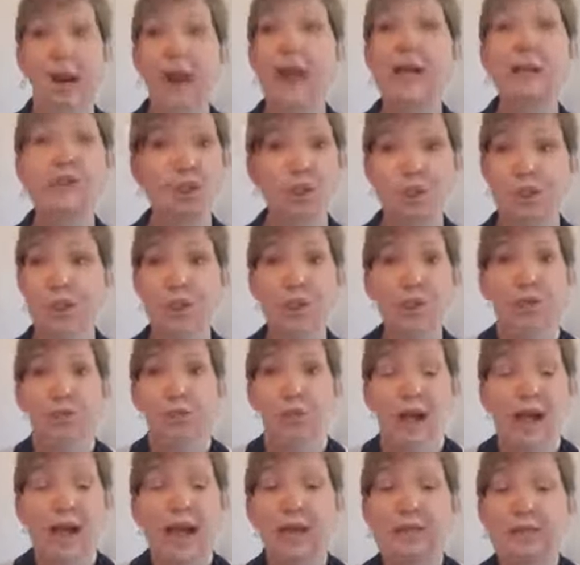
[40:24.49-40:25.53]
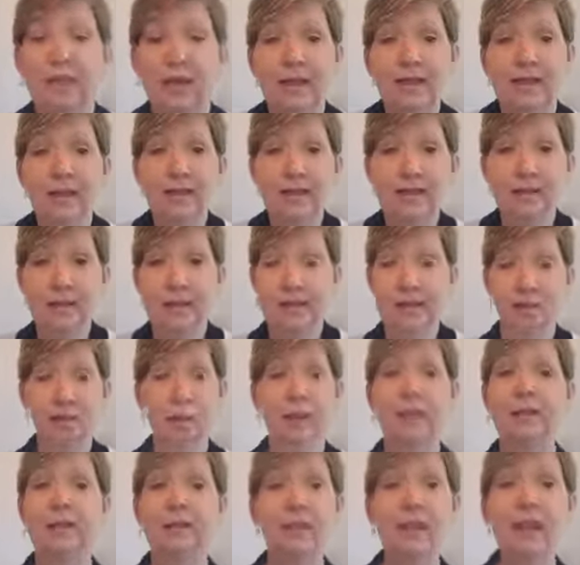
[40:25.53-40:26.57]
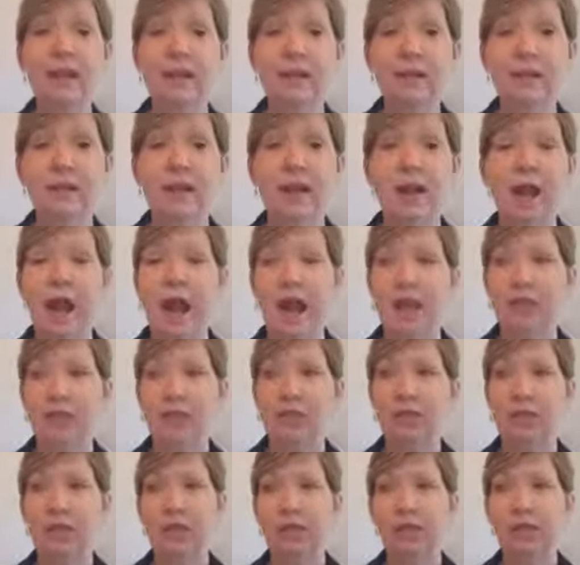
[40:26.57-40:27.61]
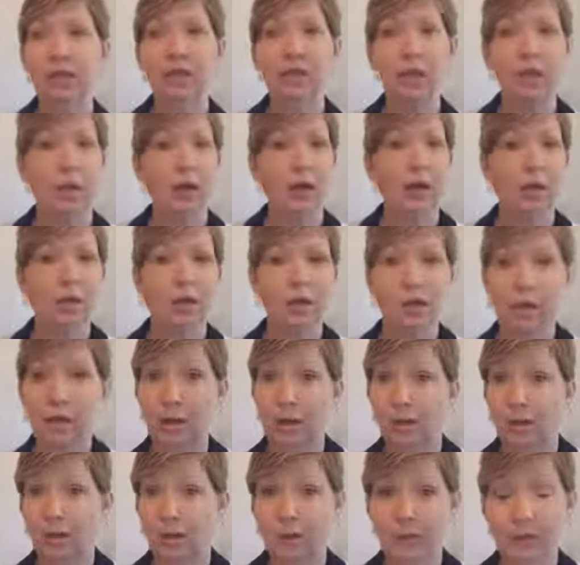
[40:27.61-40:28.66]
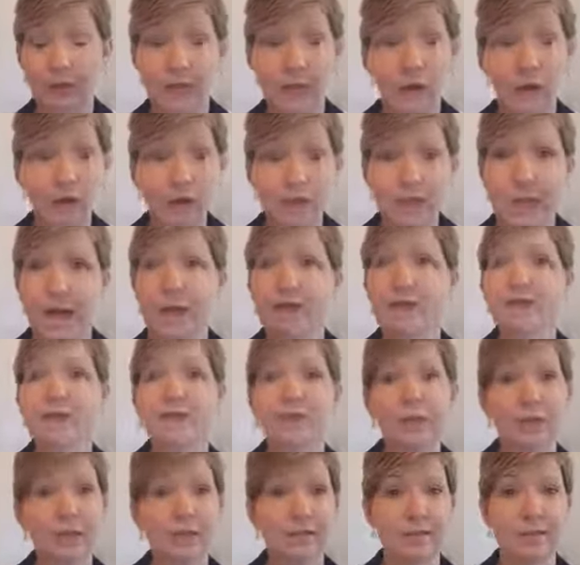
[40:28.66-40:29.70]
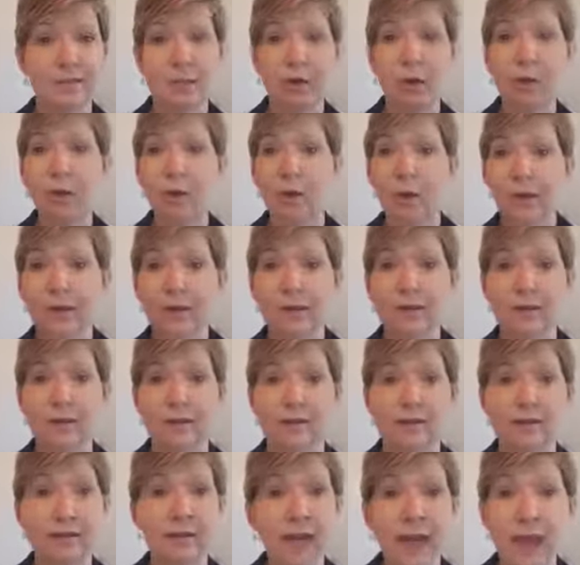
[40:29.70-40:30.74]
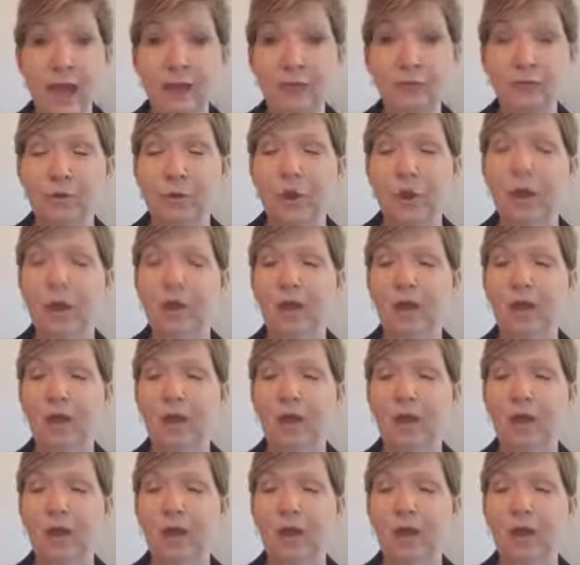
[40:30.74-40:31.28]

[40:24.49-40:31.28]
I just do. I think it is a great thing. I think there are tons of things that go on in this life.